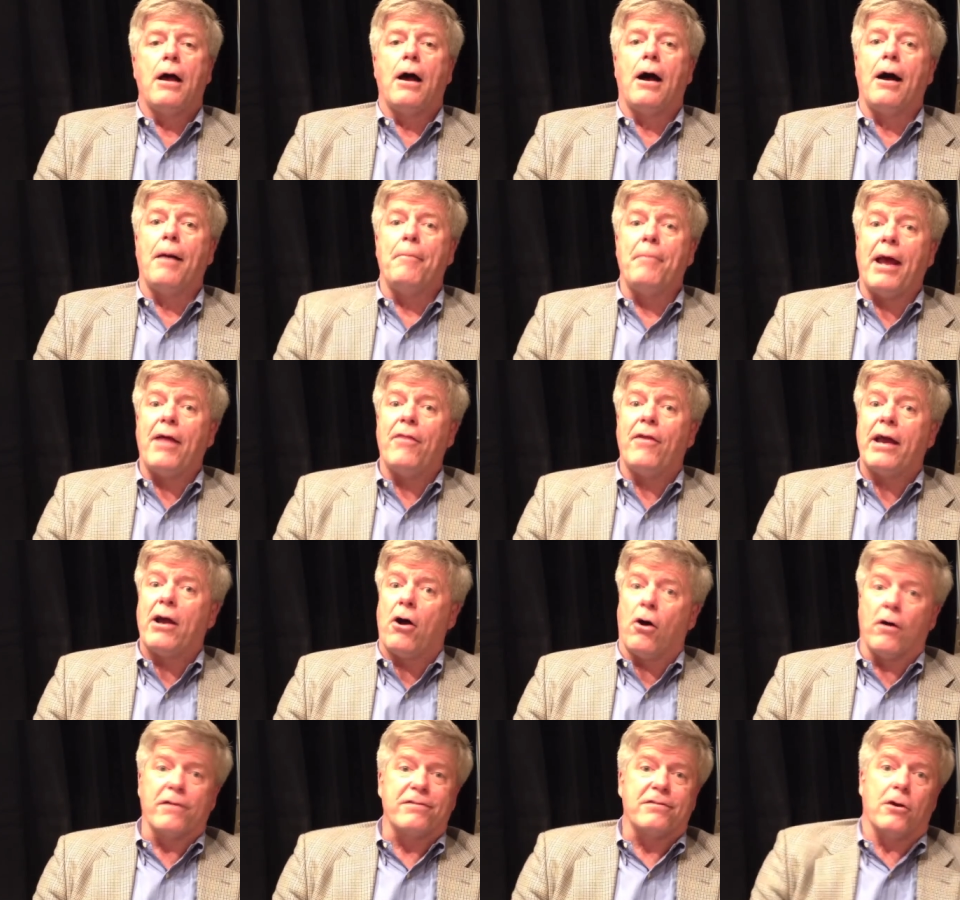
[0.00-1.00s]
And they
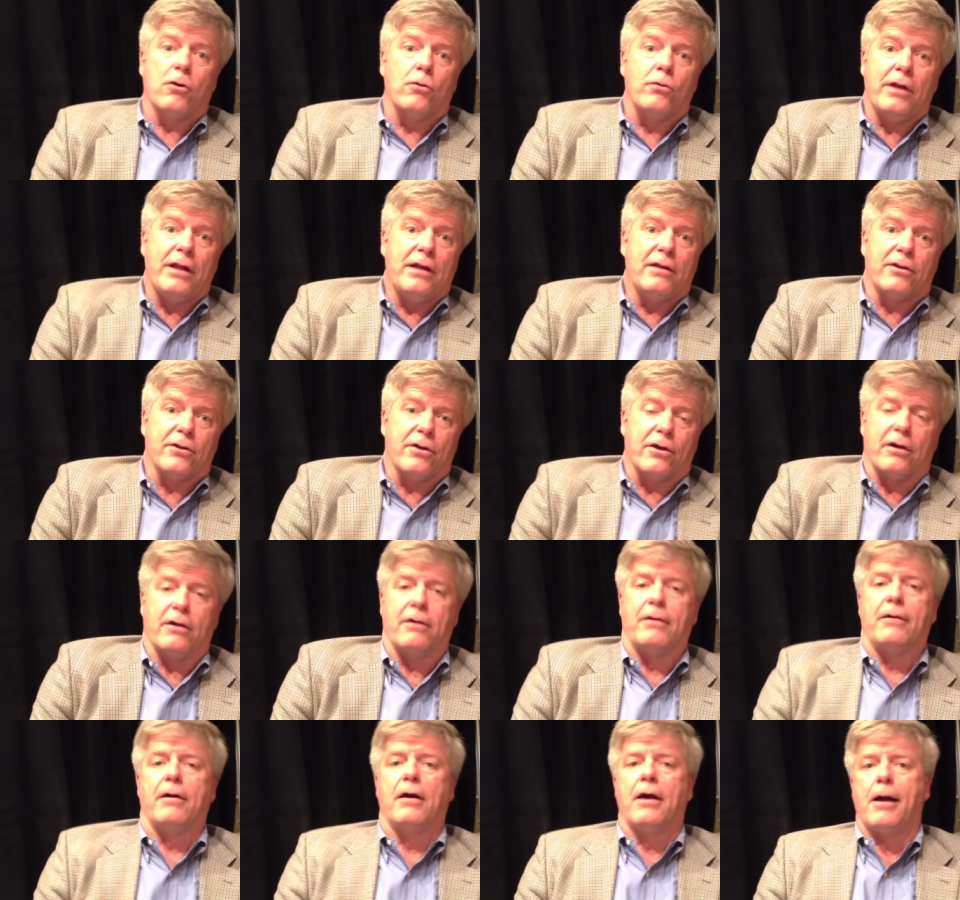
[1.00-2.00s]
also need
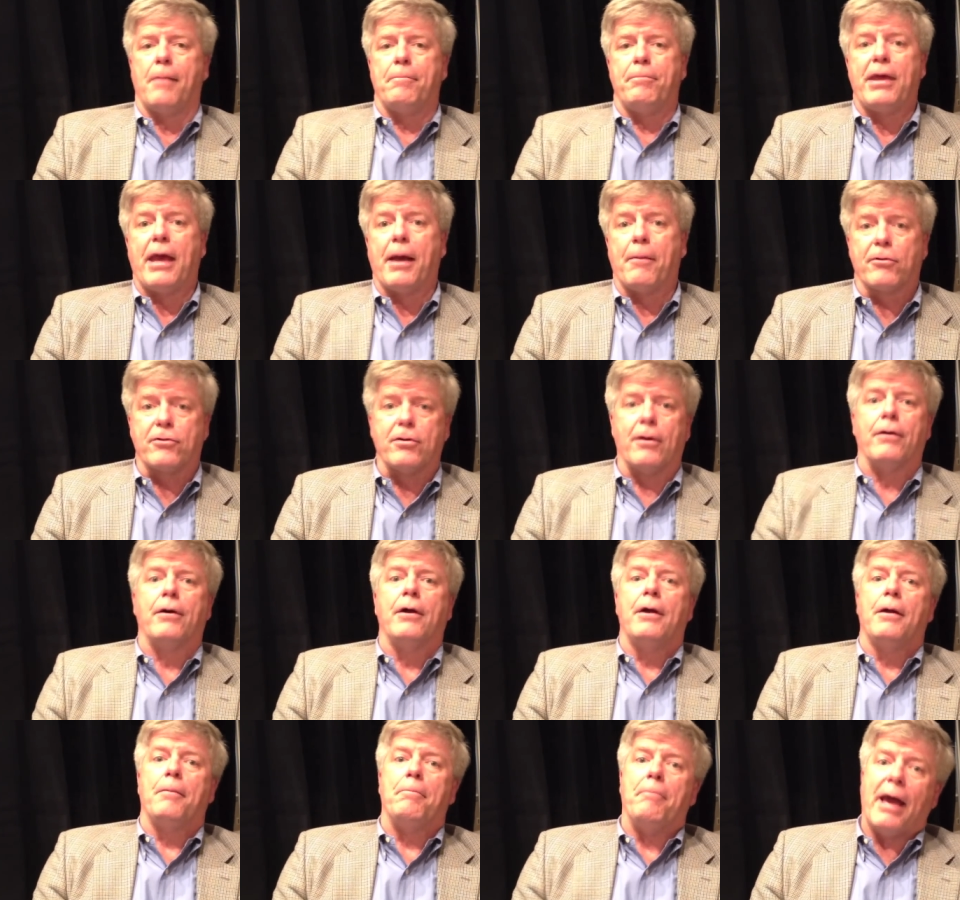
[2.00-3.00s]
to be able
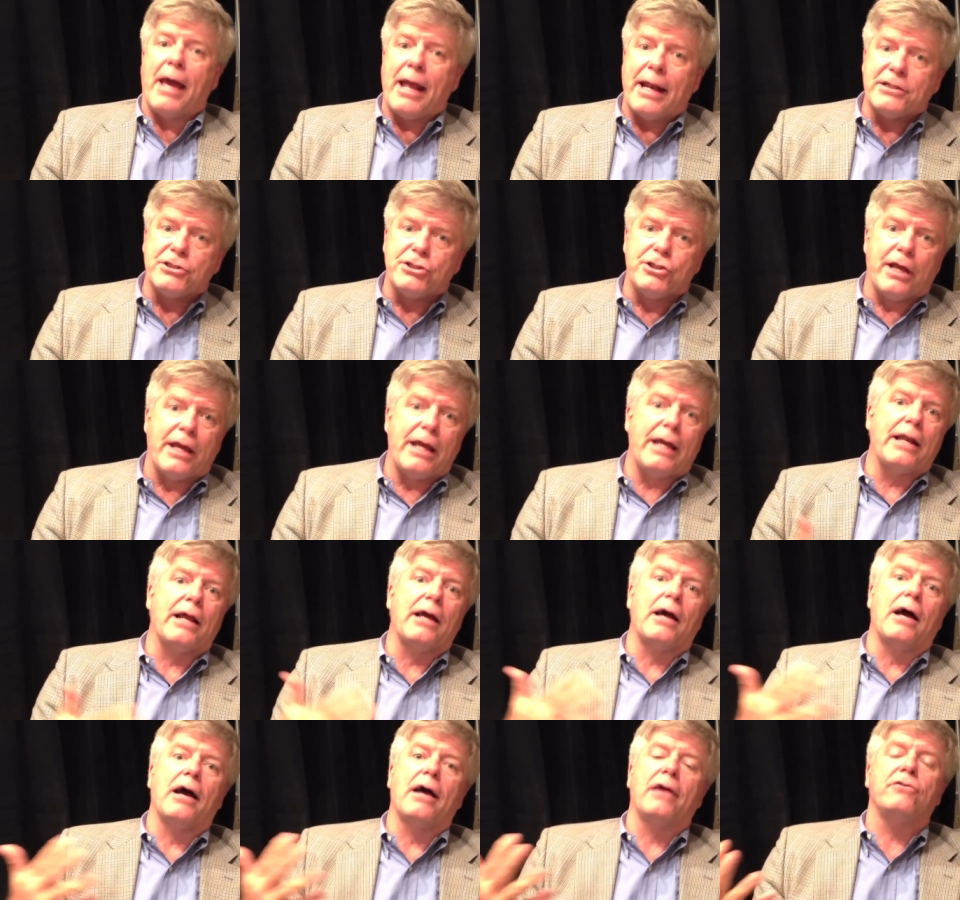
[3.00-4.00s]
to manage
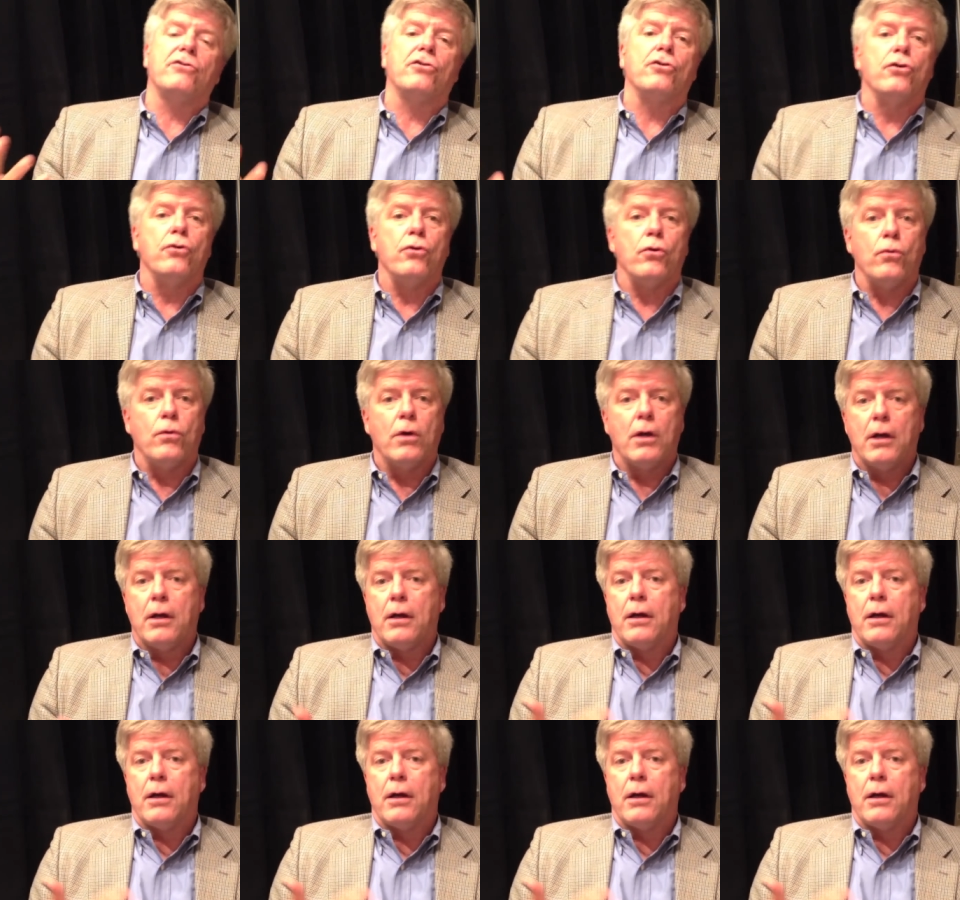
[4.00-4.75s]
data, to